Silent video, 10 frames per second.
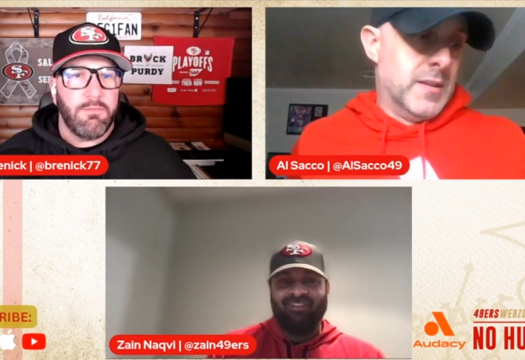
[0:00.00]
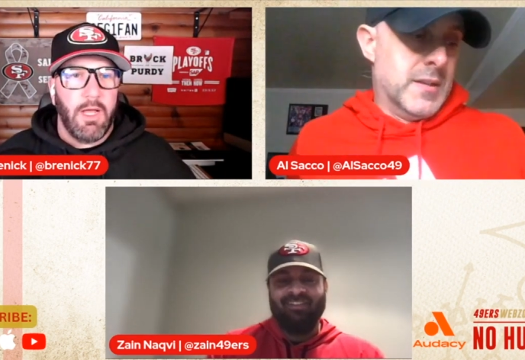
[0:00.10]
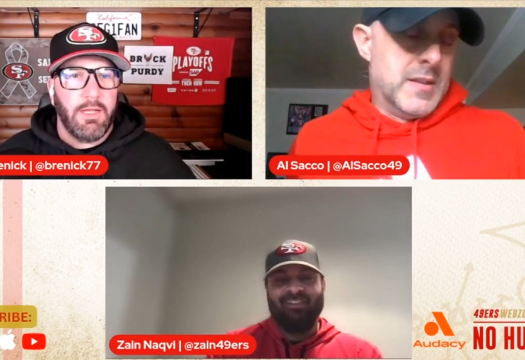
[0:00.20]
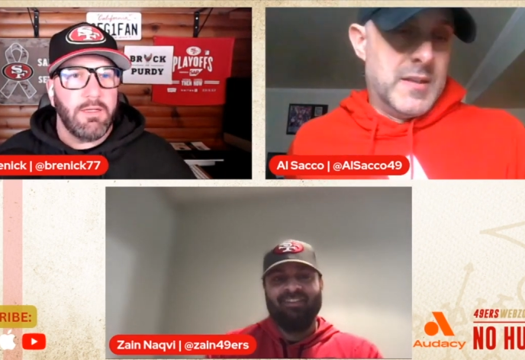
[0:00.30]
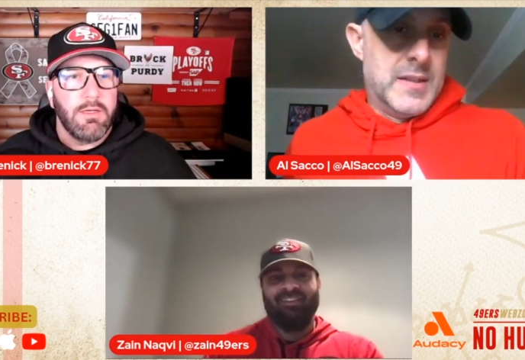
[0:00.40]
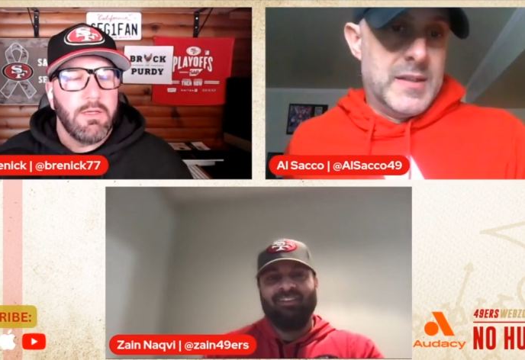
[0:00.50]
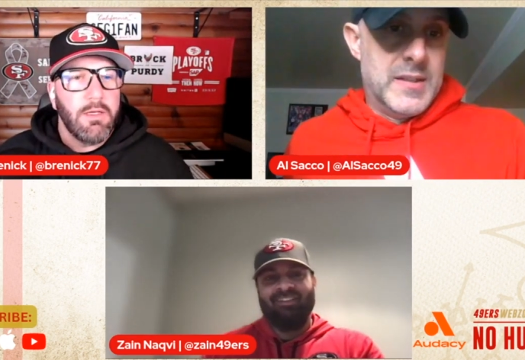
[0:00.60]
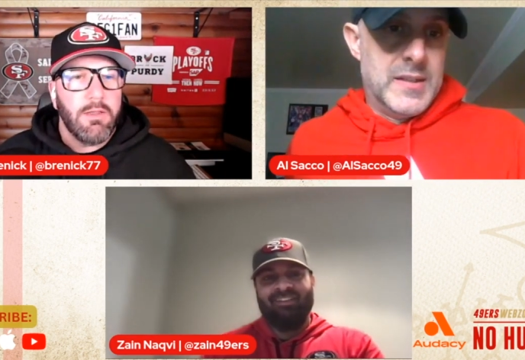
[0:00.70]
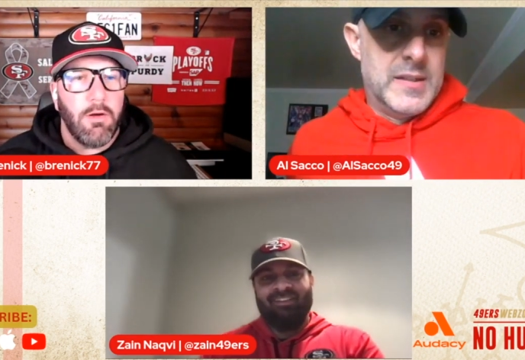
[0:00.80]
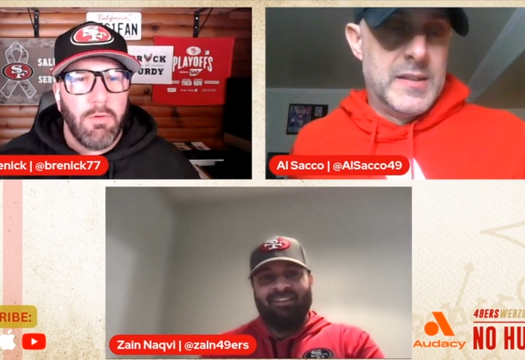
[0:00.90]
Speaker 1: Right,
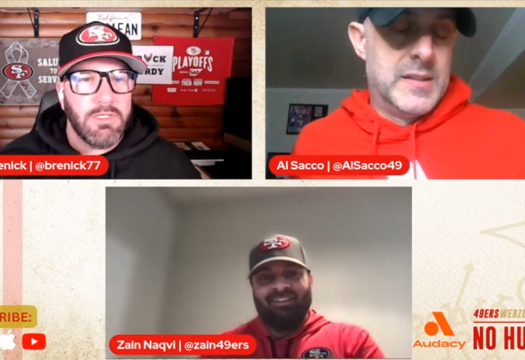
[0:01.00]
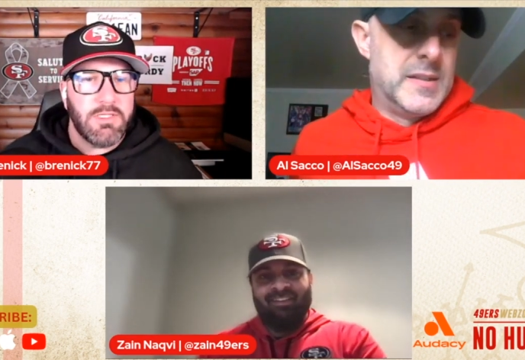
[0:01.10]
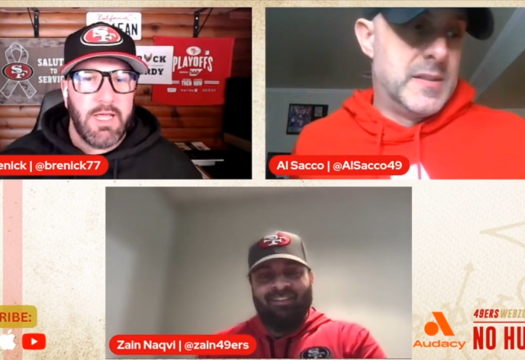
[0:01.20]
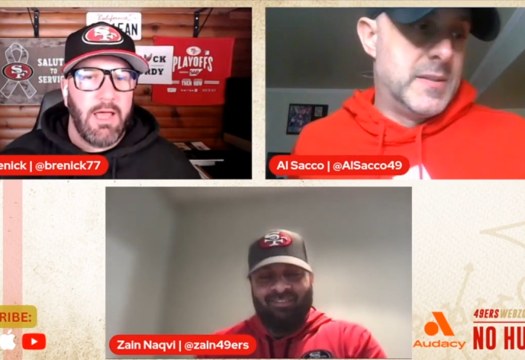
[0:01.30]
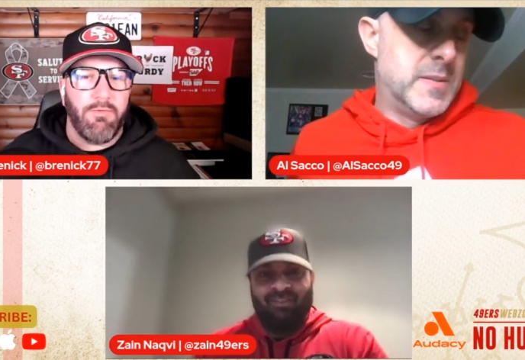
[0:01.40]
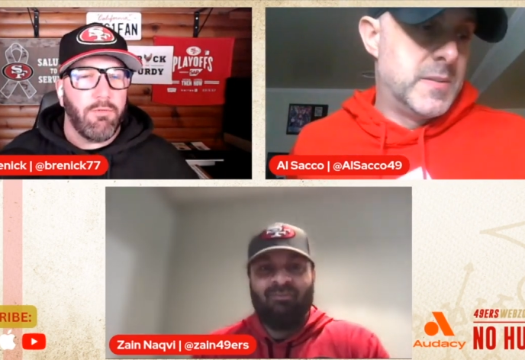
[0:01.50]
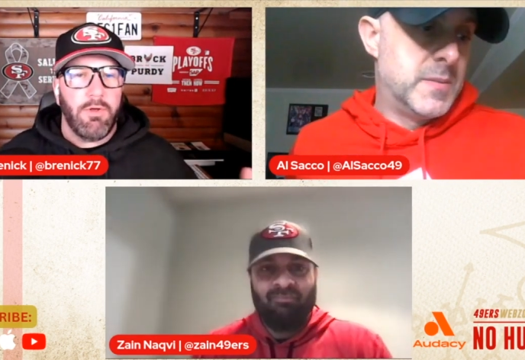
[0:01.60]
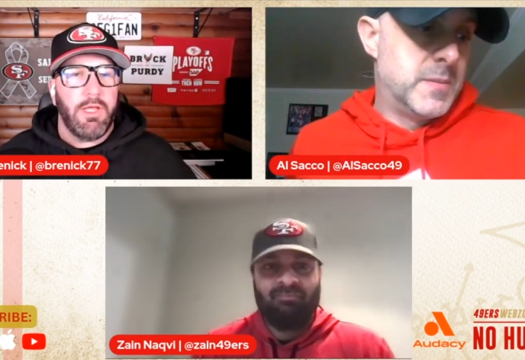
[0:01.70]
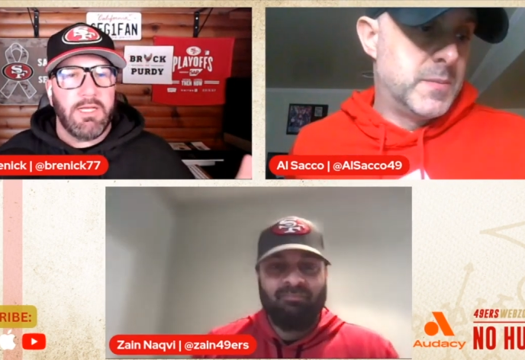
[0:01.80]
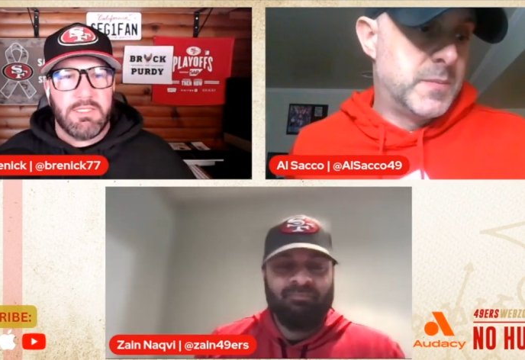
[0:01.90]
there wasn't ever
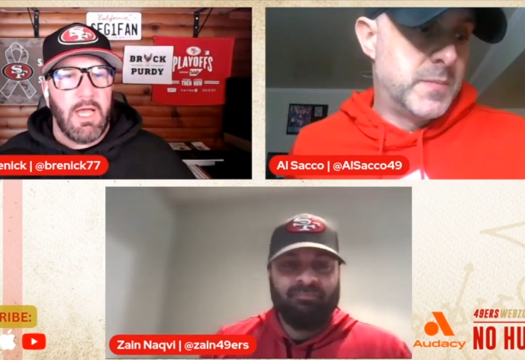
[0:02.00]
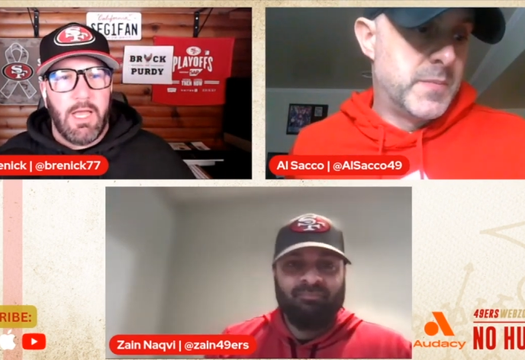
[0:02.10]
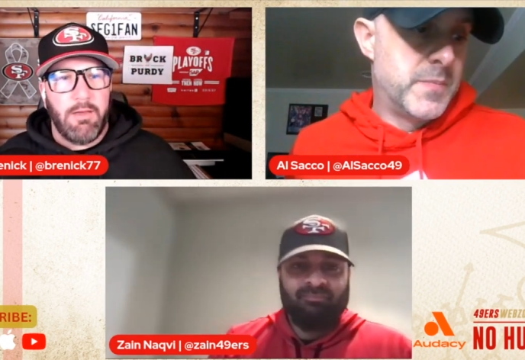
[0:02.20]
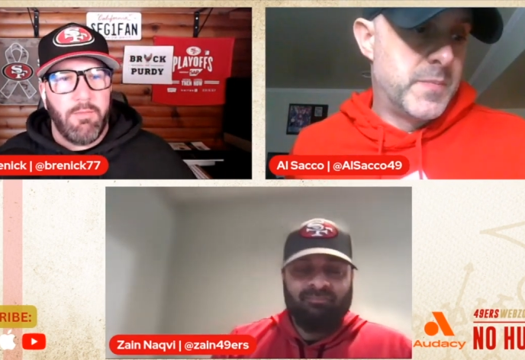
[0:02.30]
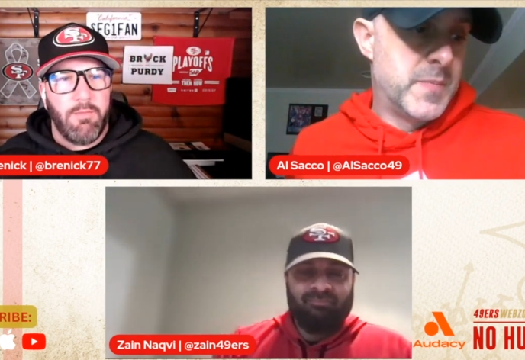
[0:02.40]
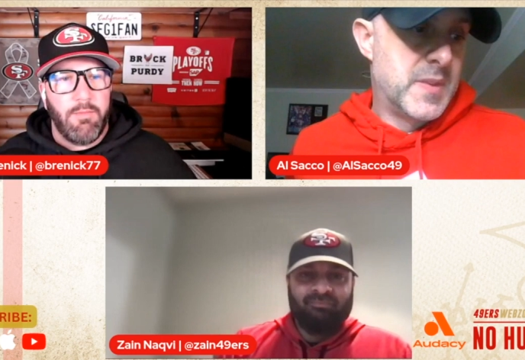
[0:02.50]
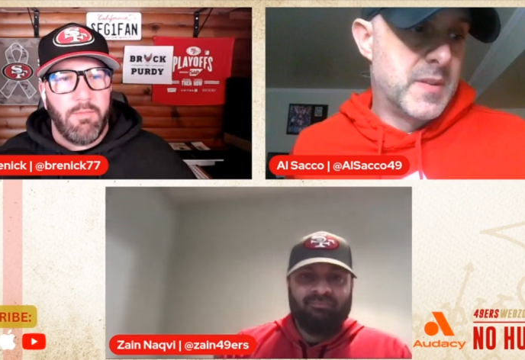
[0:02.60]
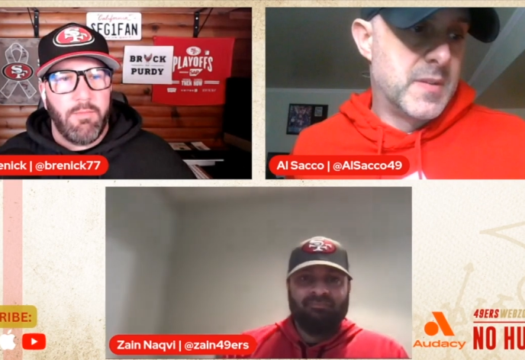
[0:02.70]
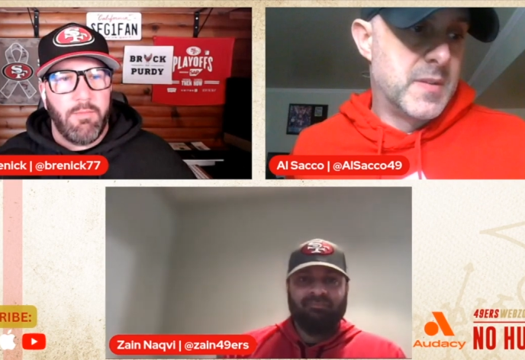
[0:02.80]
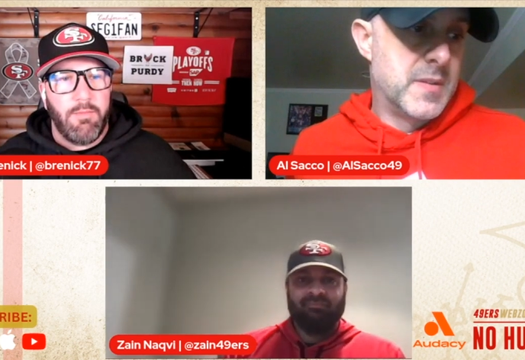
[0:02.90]
really a time
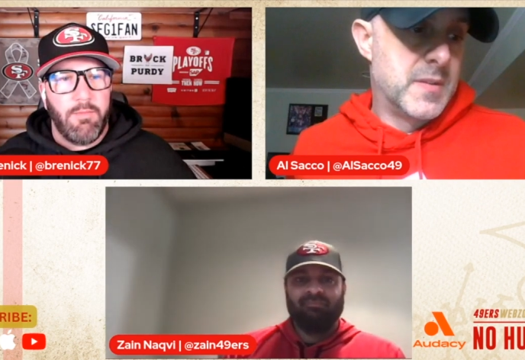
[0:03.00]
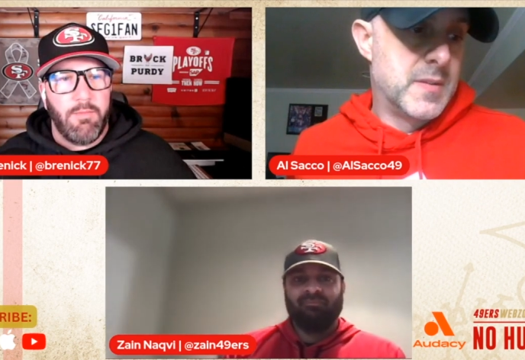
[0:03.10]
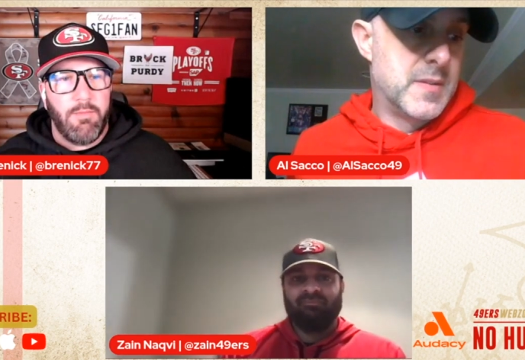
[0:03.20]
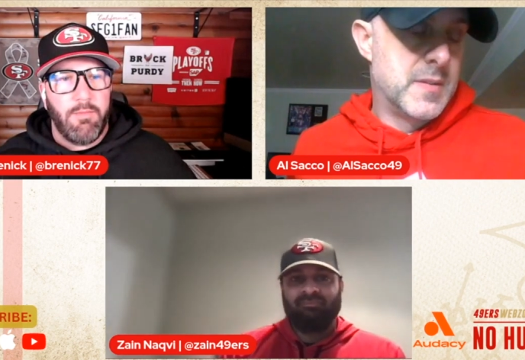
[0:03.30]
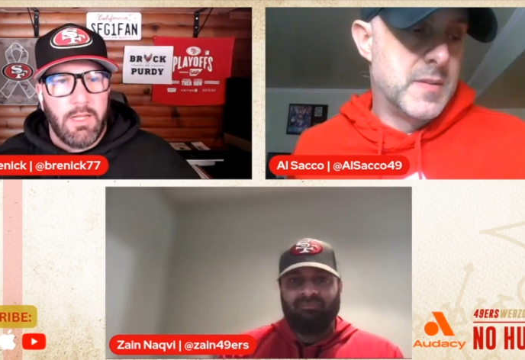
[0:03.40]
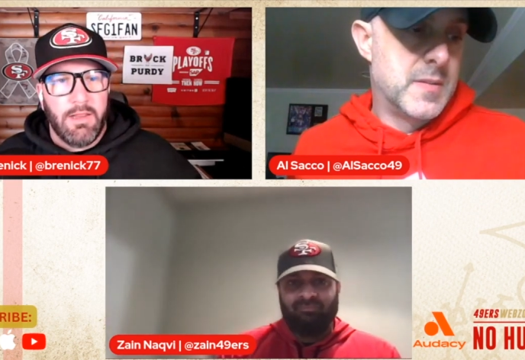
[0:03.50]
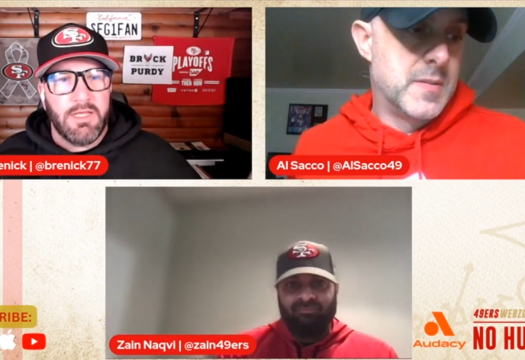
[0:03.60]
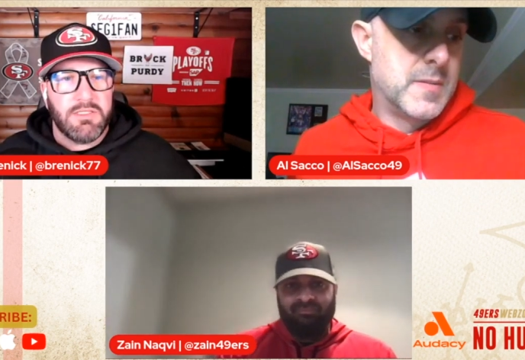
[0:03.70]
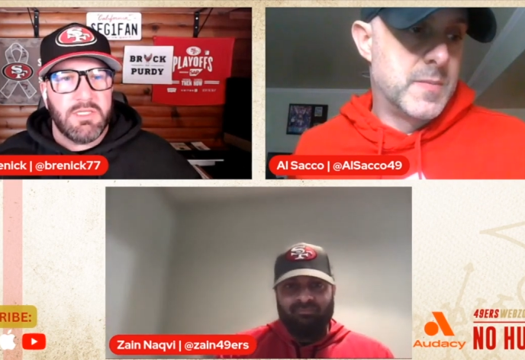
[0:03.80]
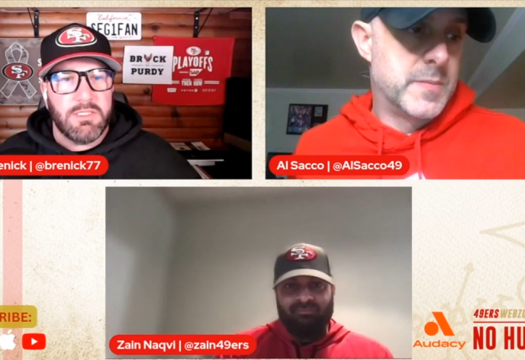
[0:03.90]
anywhere in in
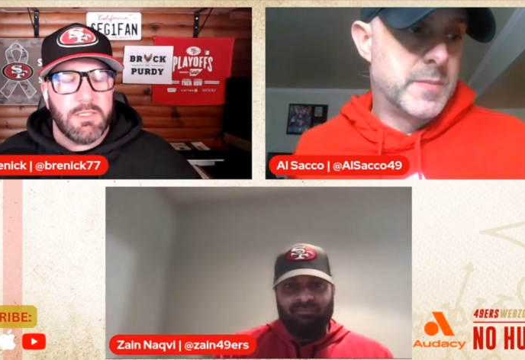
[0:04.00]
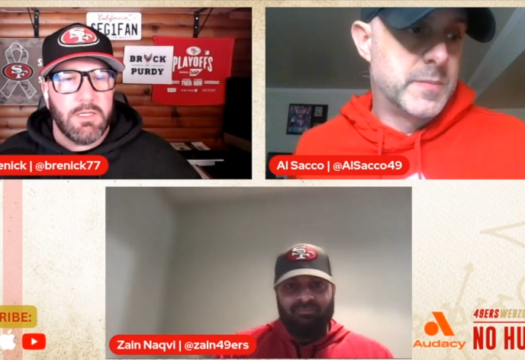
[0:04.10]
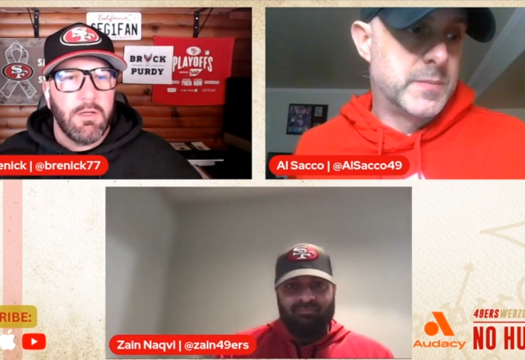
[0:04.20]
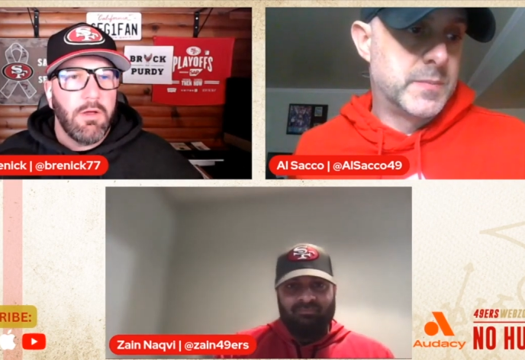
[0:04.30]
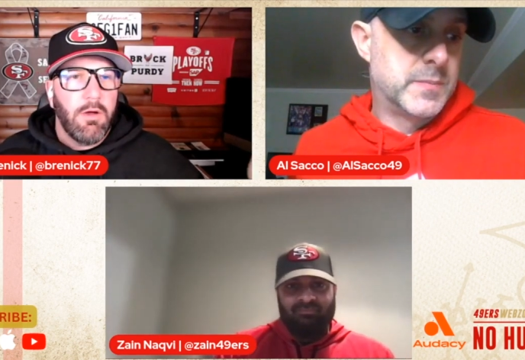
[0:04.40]
this season